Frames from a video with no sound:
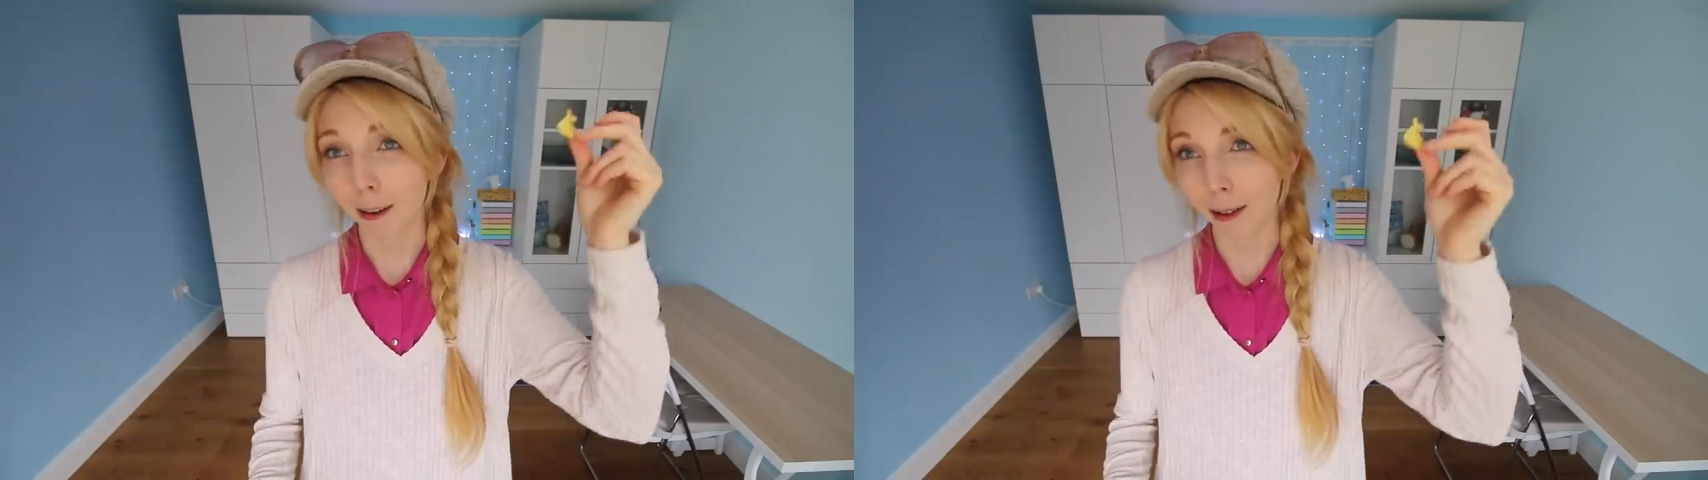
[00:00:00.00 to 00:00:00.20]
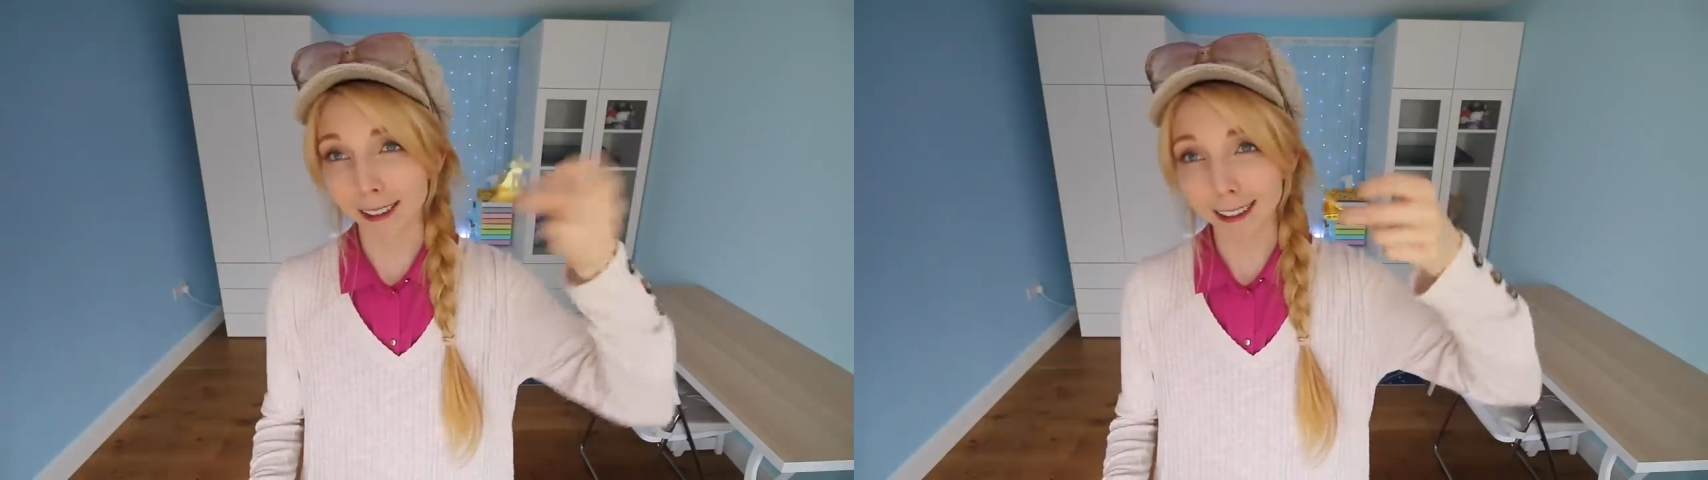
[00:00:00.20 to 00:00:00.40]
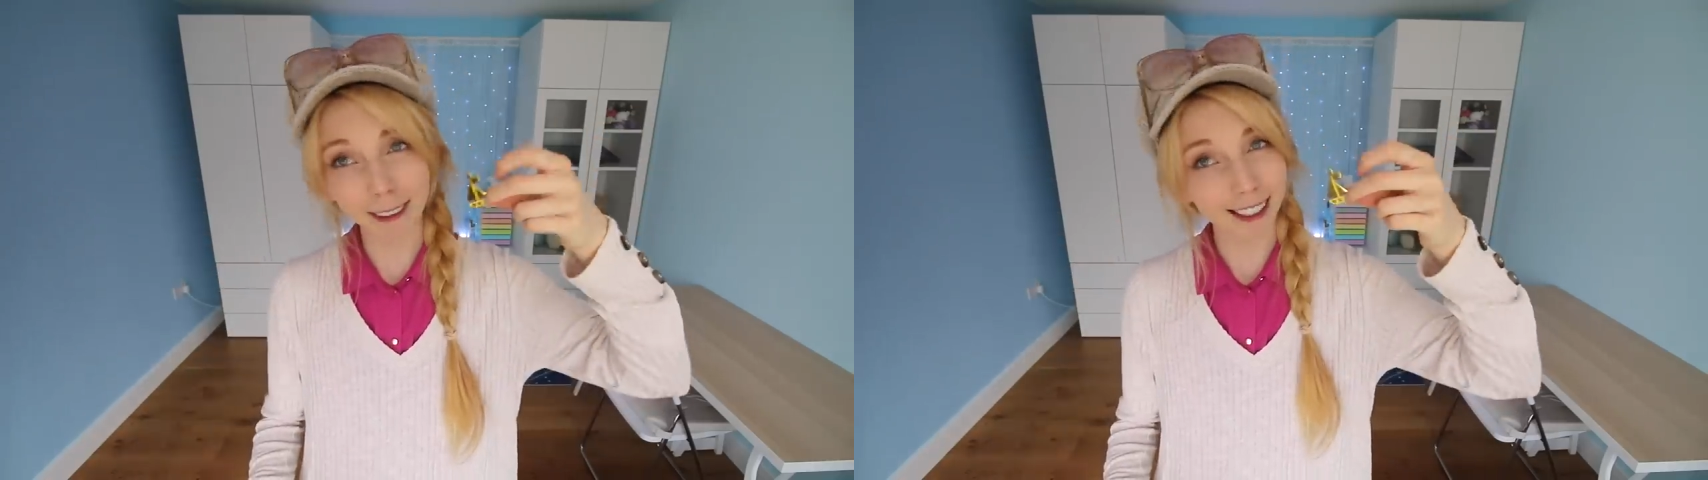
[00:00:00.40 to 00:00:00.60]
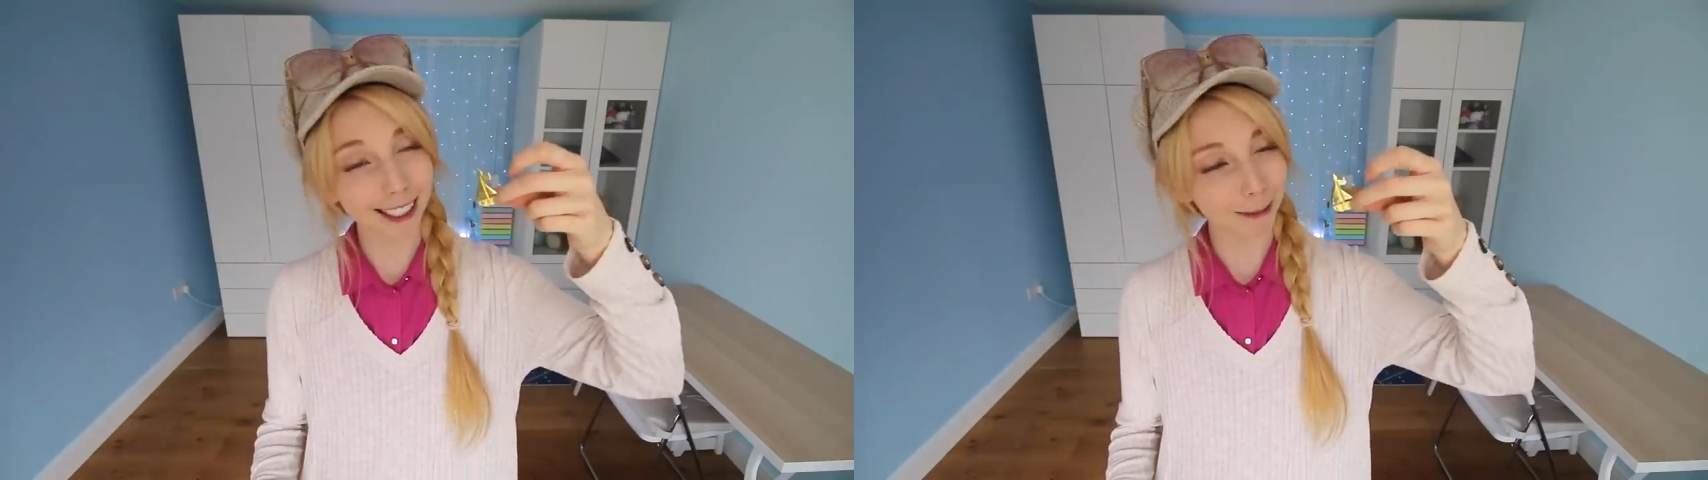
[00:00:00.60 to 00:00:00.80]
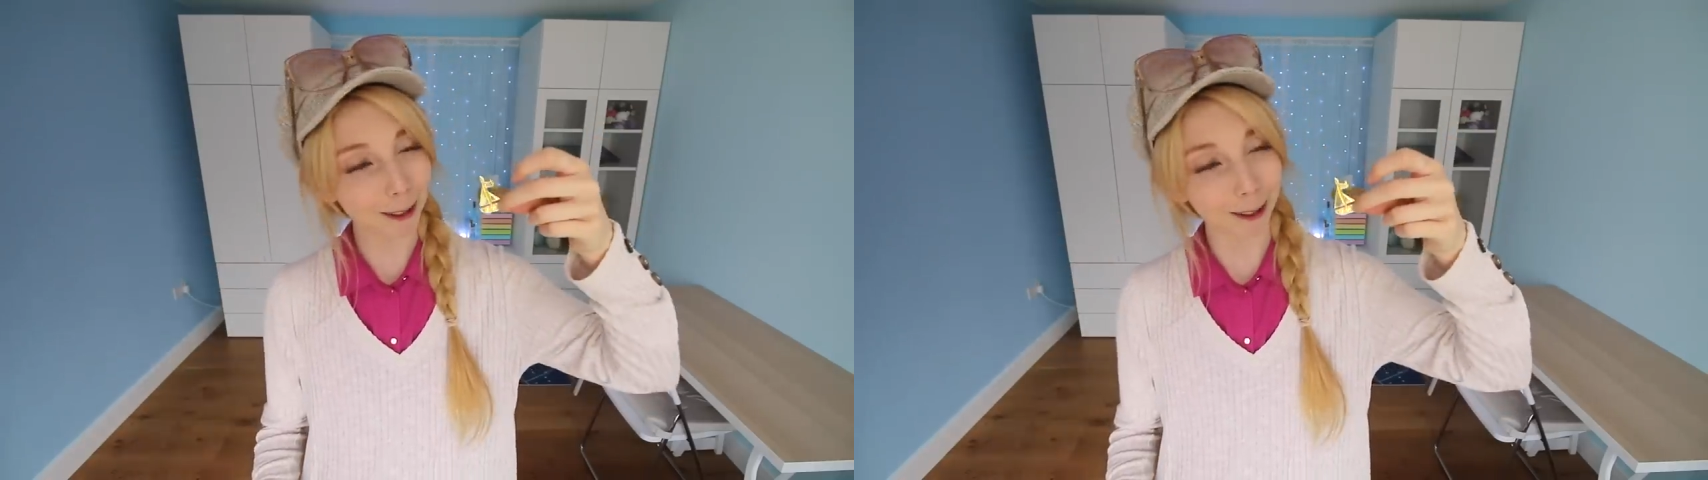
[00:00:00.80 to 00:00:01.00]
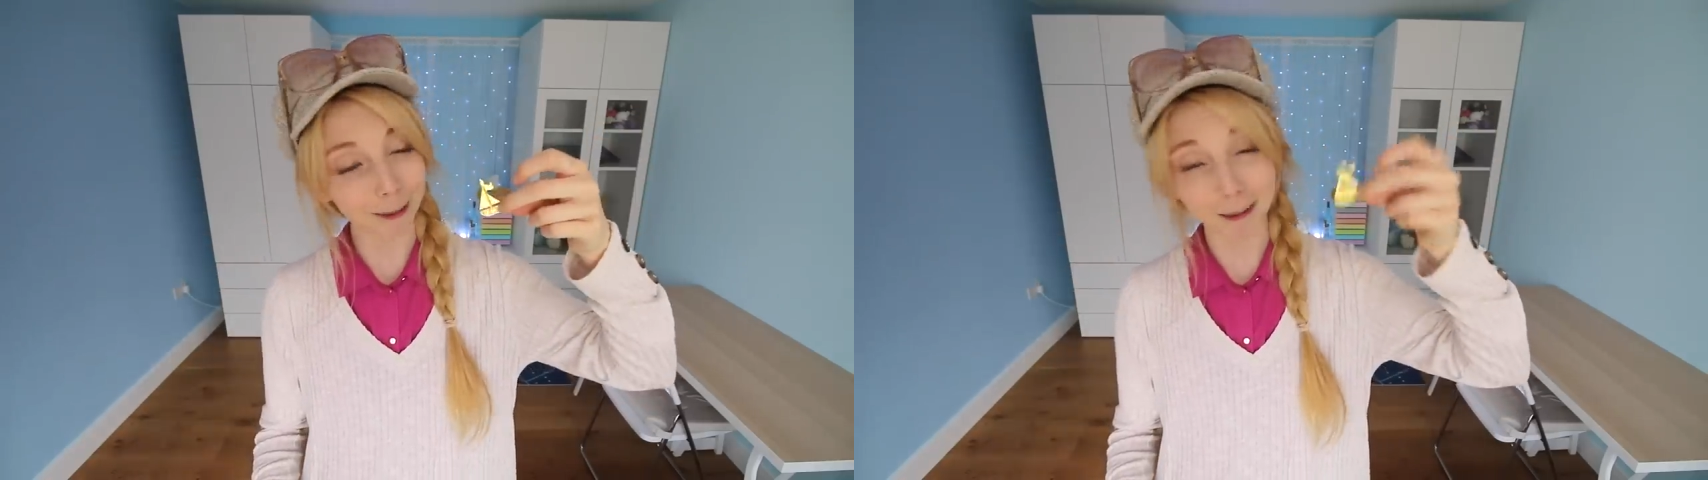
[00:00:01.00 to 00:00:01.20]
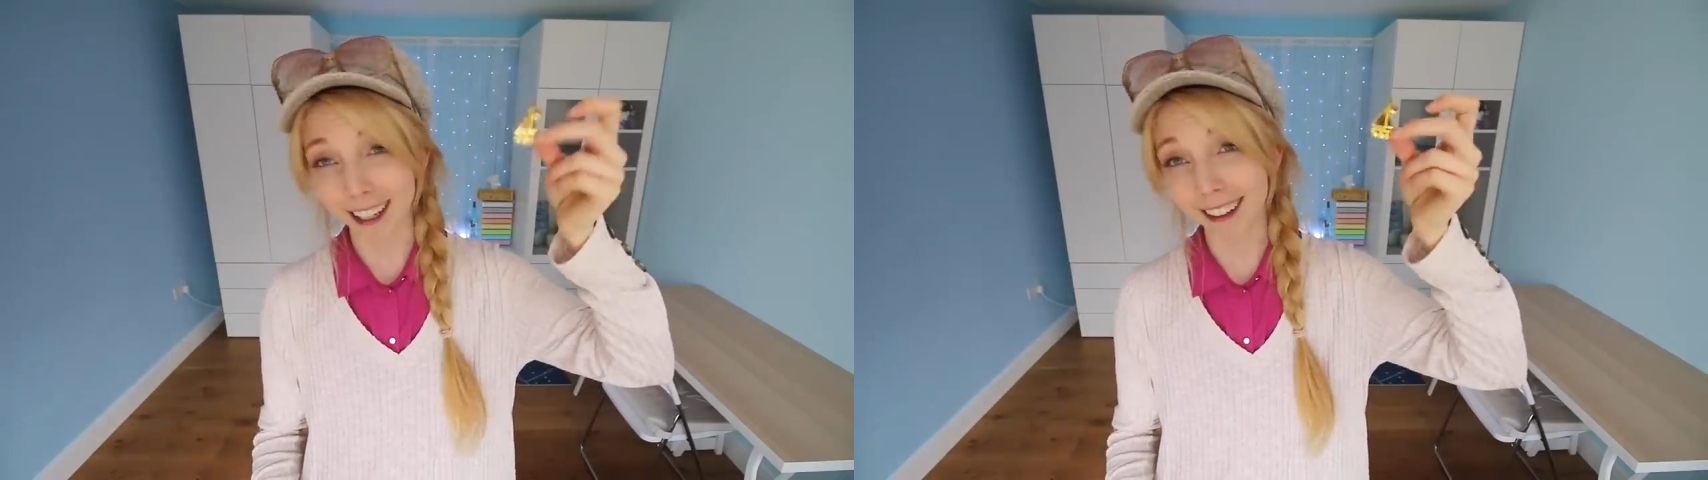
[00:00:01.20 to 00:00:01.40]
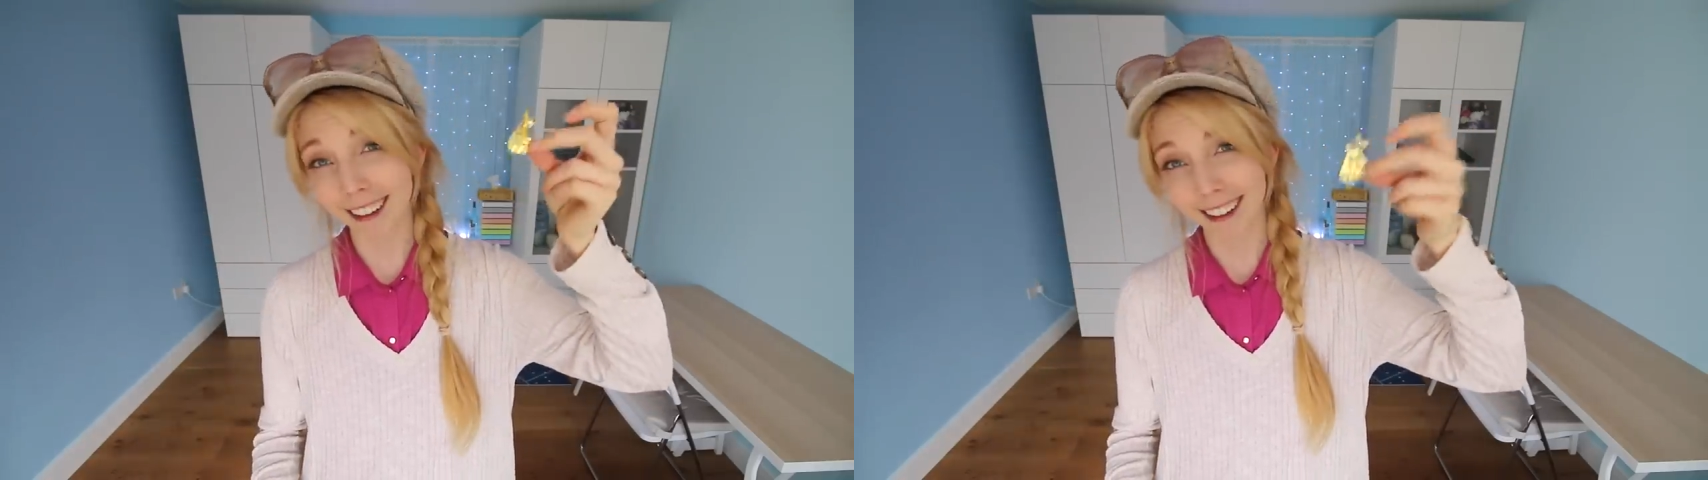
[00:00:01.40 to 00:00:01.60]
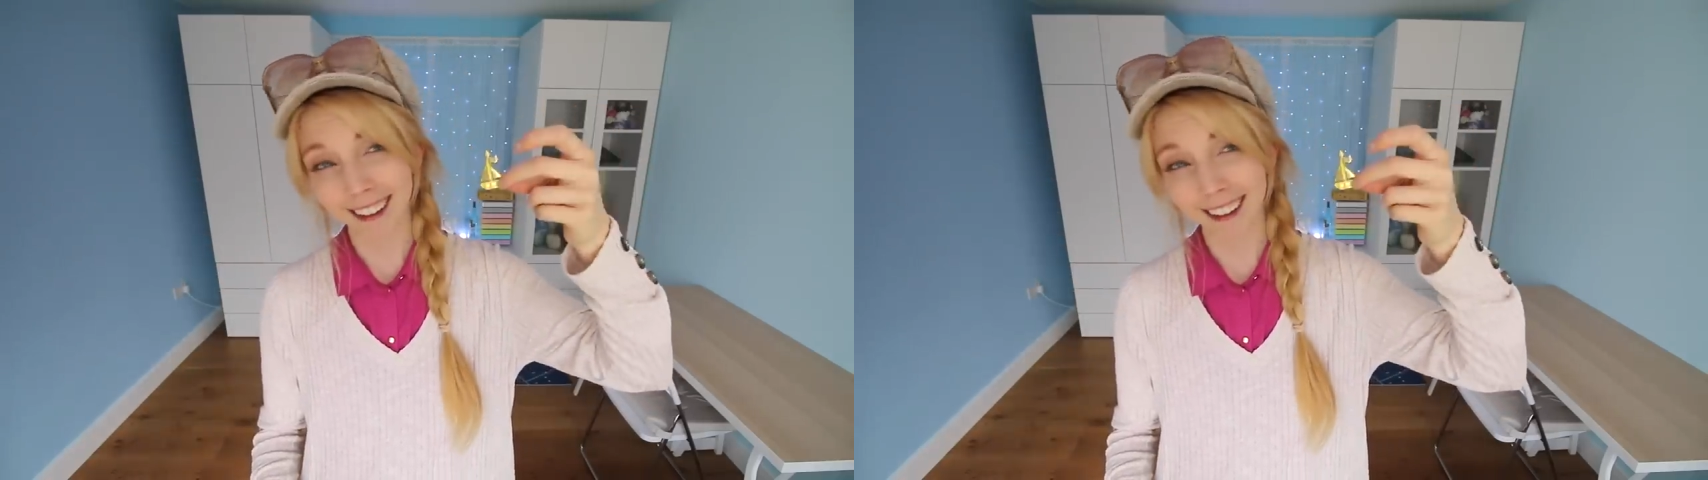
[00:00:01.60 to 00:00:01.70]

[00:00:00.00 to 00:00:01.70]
We also have the ship golden pen.